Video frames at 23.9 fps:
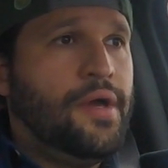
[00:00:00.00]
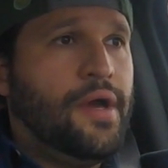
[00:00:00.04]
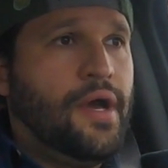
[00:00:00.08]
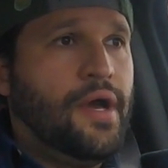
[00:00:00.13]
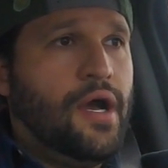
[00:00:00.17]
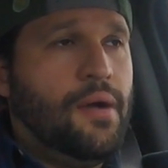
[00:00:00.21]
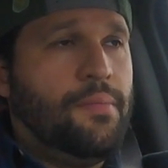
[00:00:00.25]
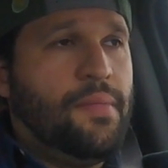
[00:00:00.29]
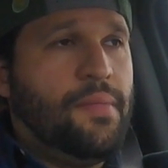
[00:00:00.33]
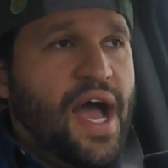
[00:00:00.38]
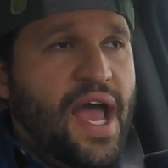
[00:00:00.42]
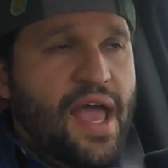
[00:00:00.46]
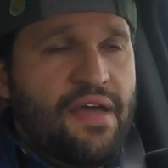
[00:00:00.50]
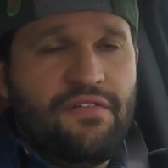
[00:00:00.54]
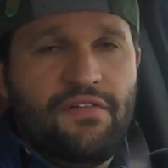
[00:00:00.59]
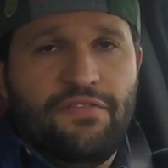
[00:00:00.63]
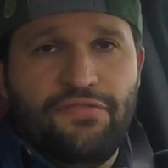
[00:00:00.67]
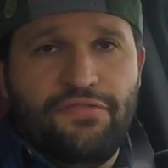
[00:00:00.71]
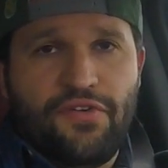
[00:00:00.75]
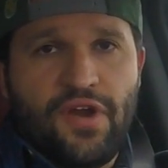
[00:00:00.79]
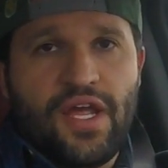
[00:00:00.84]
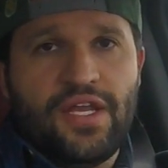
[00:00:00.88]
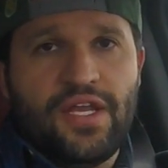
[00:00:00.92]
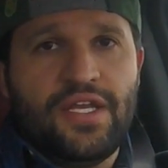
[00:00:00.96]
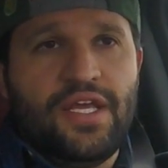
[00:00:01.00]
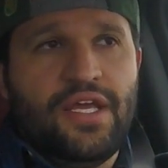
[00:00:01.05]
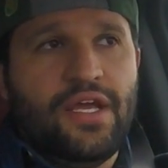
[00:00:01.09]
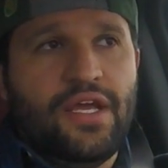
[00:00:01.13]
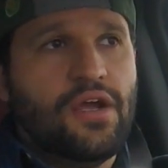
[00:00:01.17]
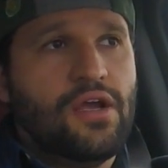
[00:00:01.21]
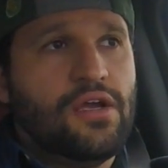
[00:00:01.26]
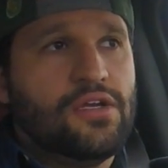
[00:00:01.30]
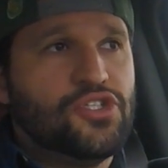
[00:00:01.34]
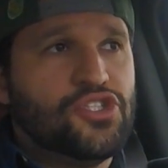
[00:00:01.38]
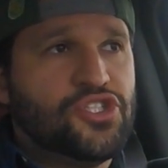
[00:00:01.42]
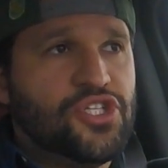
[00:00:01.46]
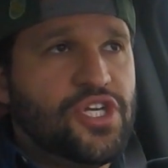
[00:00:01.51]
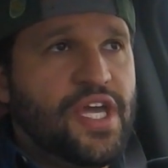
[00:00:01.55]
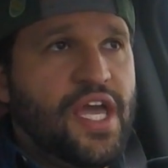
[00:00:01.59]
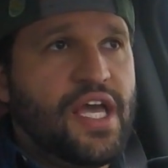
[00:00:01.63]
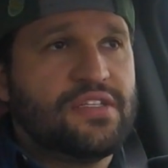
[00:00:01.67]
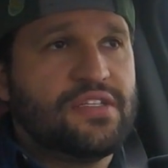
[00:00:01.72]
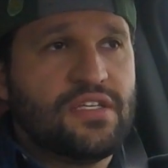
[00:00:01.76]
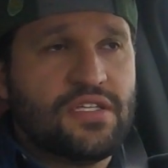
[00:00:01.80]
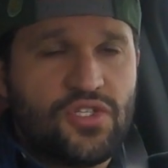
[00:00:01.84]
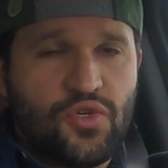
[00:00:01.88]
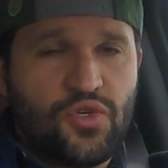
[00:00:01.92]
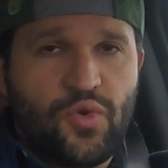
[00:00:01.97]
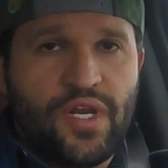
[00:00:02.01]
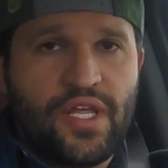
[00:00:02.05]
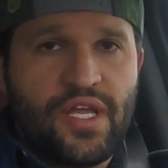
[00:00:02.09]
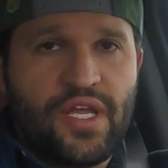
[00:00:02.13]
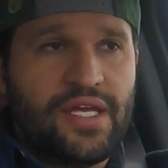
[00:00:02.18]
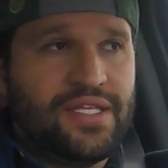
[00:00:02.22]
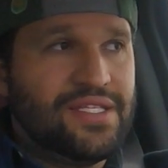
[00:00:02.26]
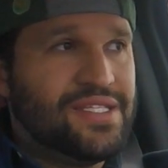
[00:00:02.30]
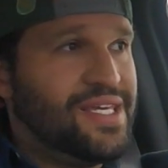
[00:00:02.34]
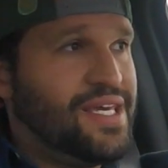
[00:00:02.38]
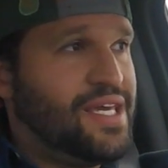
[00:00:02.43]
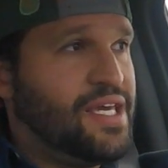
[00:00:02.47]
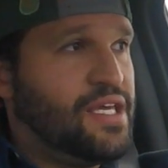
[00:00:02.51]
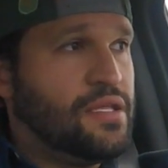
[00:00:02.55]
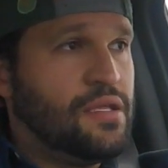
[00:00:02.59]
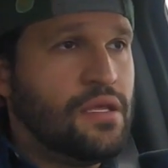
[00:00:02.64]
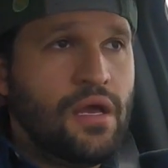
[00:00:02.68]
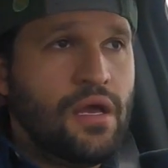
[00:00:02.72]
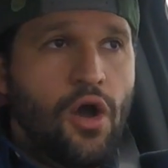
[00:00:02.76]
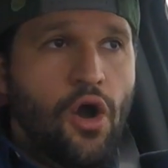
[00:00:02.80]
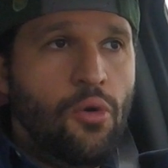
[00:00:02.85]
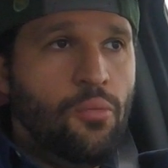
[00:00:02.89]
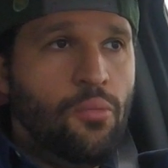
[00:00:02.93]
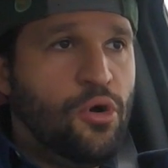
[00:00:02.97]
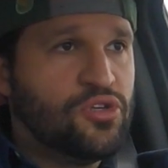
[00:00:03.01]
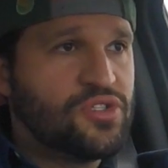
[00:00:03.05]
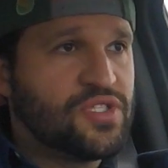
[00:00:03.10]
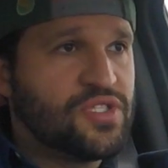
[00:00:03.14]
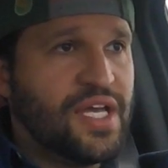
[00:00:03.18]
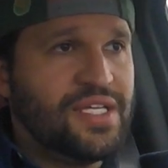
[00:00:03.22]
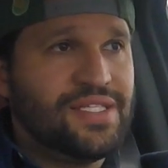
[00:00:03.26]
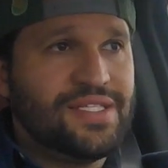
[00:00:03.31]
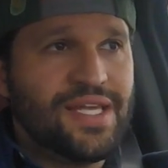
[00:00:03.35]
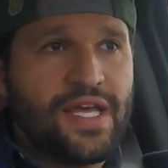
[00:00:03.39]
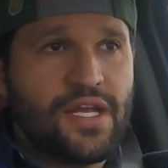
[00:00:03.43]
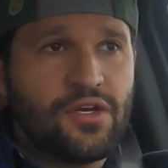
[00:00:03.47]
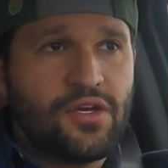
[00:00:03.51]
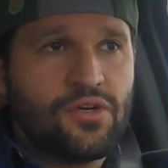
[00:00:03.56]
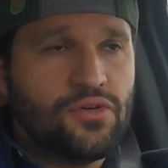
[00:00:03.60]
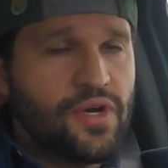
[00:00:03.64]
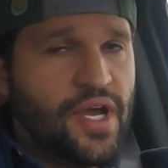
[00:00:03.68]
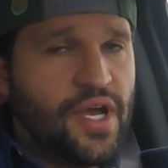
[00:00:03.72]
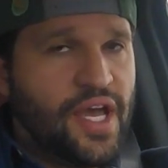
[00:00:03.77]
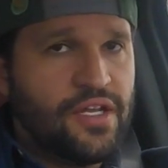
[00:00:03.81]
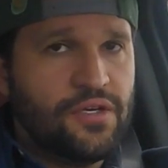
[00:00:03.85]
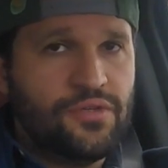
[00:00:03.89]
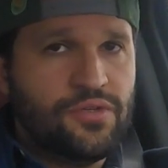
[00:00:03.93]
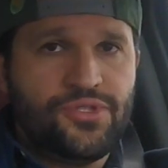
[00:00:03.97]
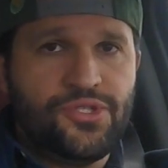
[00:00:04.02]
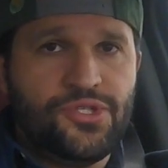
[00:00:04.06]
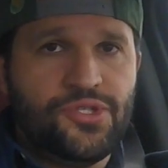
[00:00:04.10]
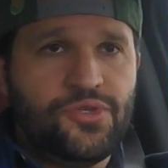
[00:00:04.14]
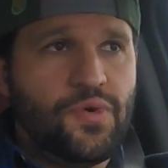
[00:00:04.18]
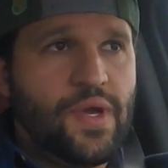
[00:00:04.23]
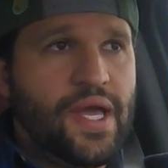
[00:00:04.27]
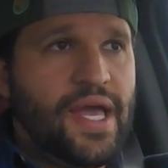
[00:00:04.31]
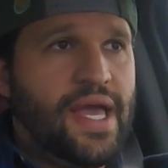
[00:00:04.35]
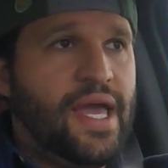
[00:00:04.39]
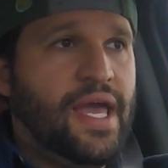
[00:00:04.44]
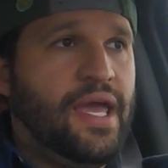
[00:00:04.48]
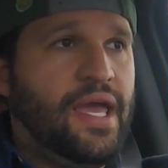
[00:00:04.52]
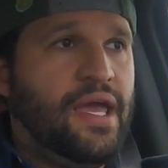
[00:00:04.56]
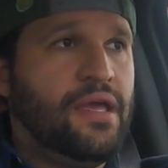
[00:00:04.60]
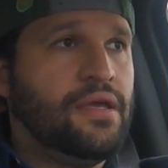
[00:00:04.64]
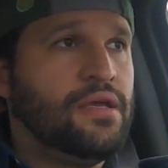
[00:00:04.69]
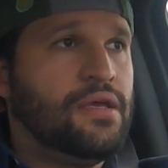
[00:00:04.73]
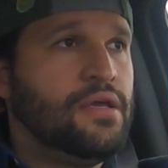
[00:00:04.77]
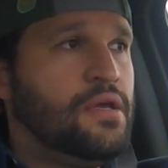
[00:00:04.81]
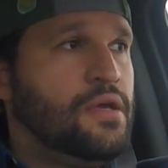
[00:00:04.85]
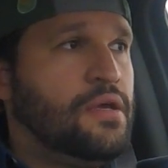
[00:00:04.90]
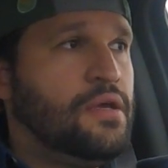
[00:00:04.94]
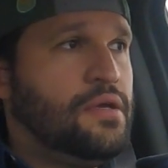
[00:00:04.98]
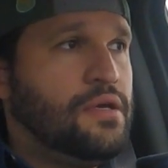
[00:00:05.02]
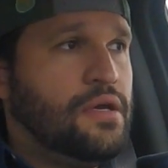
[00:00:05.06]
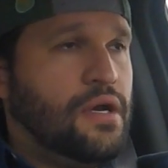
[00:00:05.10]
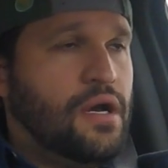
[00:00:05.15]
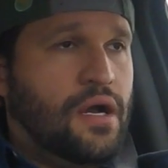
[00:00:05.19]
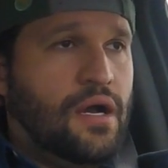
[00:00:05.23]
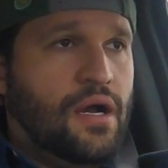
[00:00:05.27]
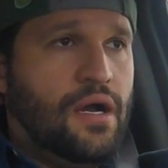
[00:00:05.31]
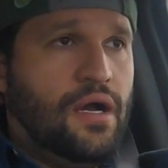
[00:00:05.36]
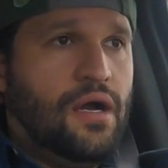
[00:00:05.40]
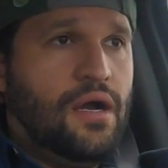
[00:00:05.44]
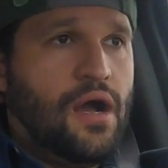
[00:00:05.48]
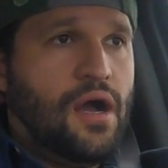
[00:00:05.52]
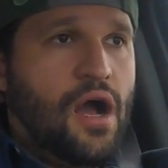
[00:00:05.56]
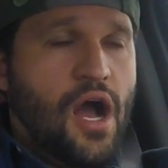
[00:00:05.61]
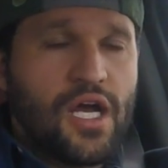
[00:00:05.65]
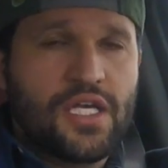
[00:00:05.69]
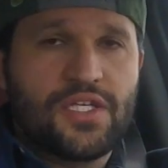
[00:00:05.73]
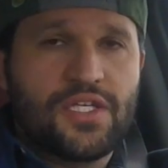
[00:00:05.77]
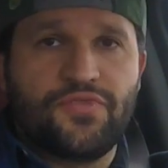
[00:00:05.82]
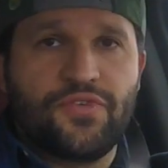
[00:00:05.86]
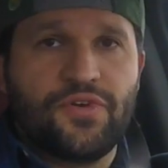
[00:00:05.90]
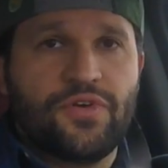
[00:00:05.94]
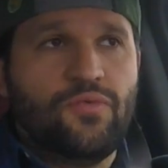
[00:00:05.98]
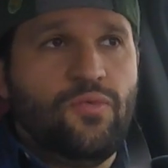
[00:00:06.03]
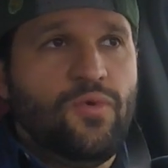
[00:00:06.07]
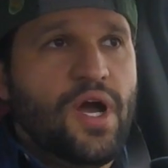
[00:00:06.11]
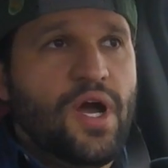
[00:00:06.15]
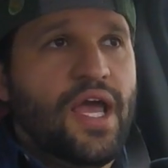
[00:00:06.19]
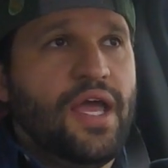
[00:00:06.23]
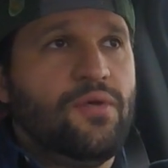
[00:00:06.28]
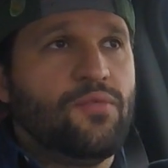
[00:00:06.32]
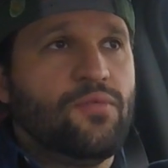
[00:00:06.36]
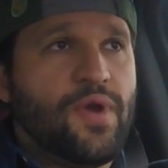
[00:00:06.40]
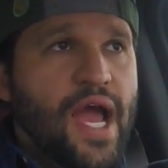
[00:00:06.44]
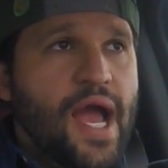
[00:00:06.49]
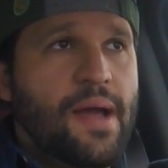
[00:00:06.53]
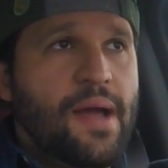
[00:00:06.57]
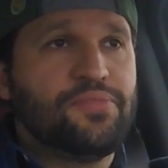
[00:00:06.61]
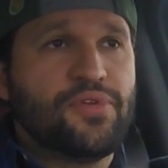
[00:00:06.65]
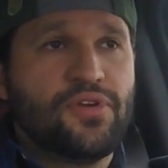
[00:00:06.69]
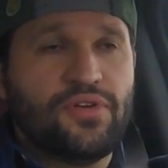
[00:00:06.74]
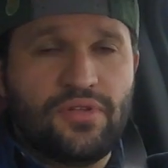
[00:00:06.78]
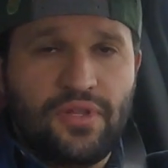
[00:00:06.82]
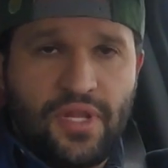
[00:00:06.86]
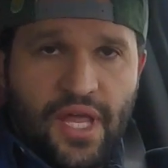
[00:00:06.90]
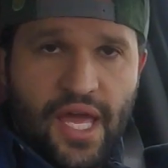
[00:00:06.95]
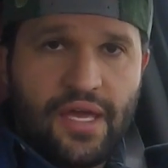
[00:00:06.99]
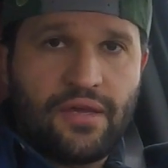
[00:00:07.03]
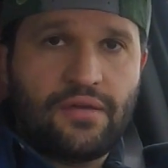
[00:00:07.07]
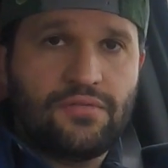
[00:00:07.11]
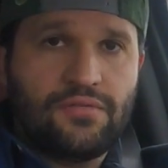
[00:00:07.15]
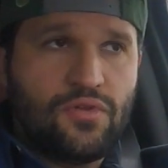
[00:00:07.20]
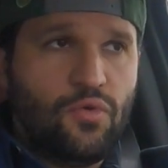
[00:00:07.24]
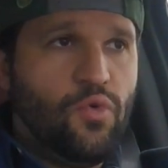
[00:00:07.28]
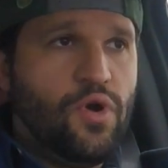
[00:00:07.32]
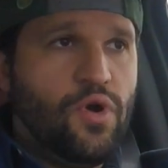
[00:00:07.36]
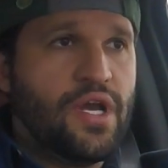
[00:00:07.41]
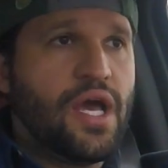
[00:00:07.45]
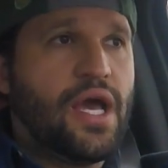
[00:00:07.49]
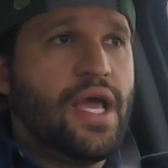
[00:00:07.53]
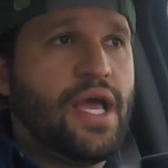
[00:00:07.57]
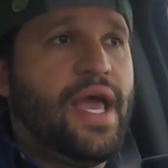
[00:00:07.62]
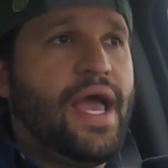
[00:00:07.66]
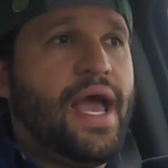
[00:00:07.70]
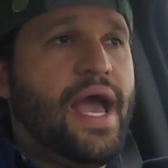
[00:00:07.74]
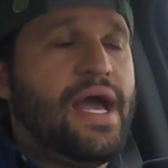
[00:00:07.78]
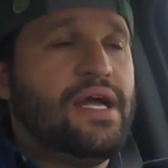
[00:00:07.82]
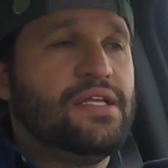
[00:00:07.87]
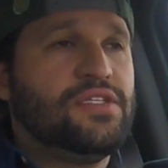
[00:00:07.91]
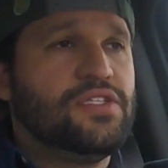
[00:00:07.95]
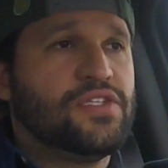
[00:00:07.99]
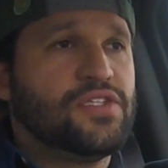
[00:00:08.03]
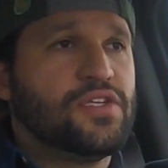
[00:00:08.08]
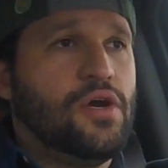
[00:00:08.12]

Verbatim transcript: Um, I have a friend here and she has a 2019 almost identical 802A uh, Oxford White Raptor like the one I had.